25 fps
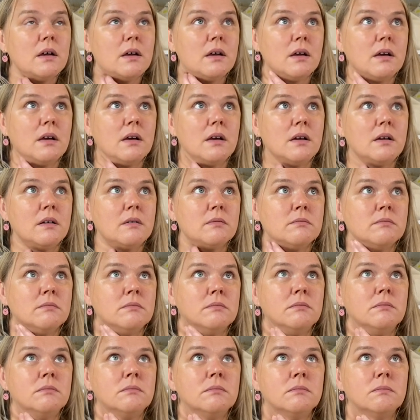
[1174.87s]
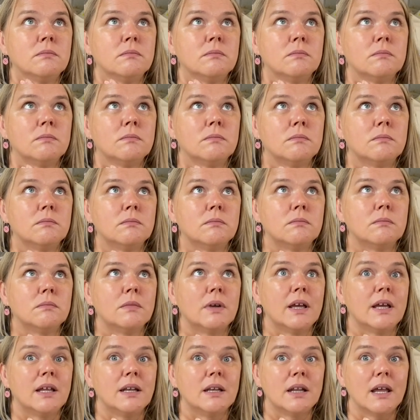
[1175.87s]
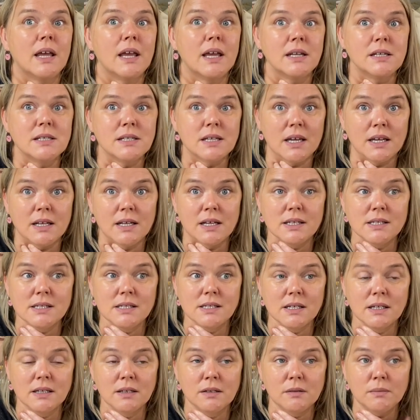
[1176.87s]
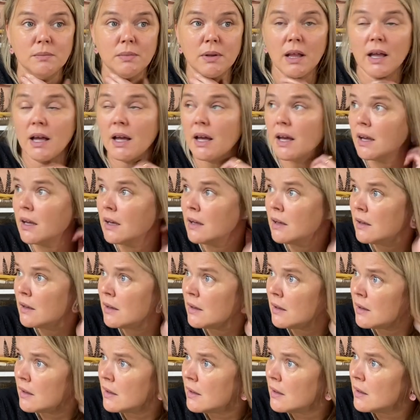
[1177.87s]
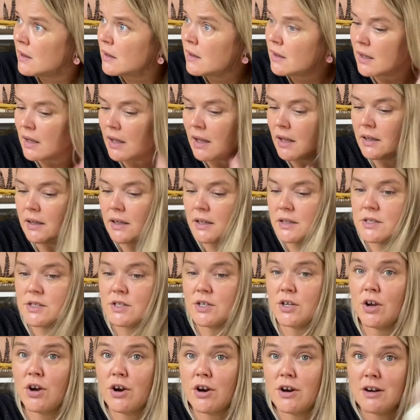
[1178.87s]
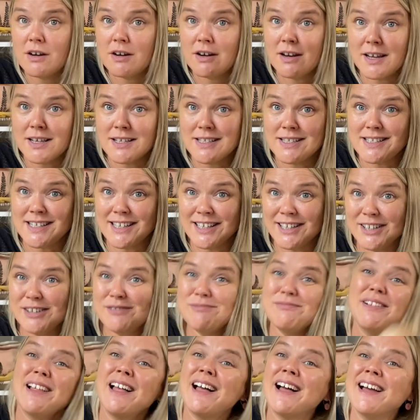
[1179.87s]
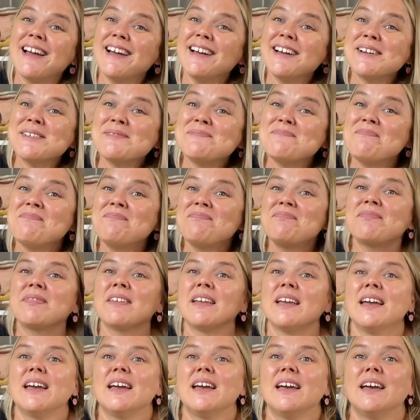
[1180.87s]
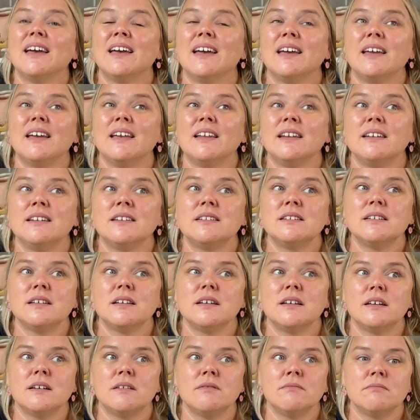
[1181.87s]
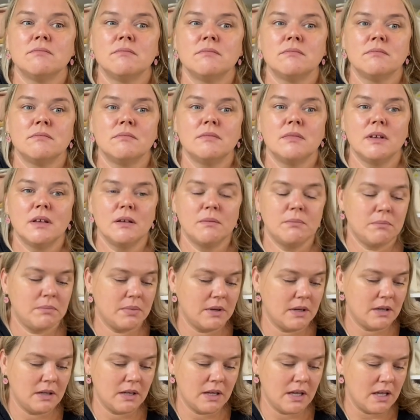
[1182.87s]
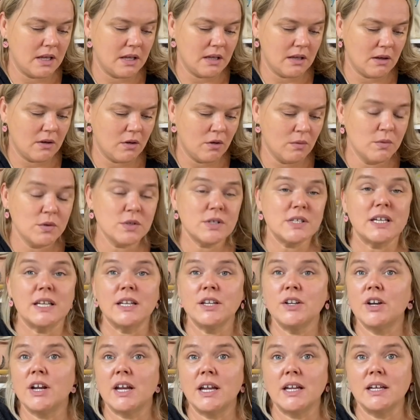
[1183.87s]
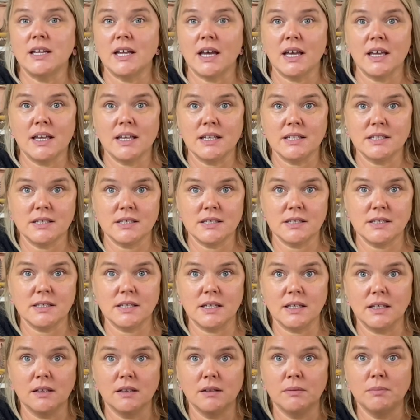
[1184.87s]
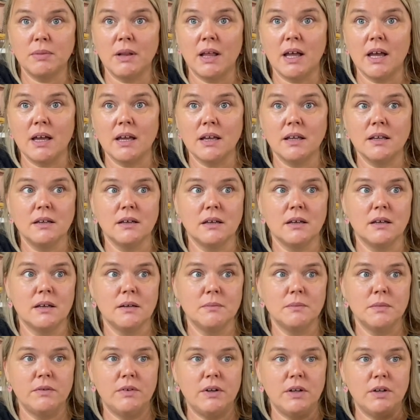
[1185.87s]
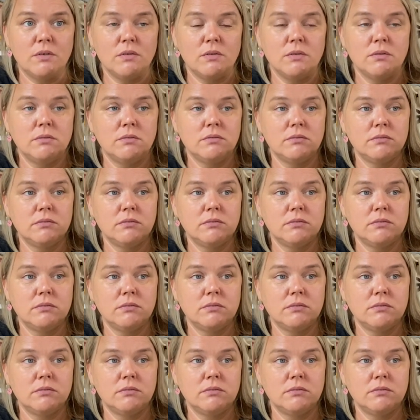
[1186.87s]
and Hand Dyed has single ply, and Is Yarn has single ply, and but almost any hand dye has a single ply merino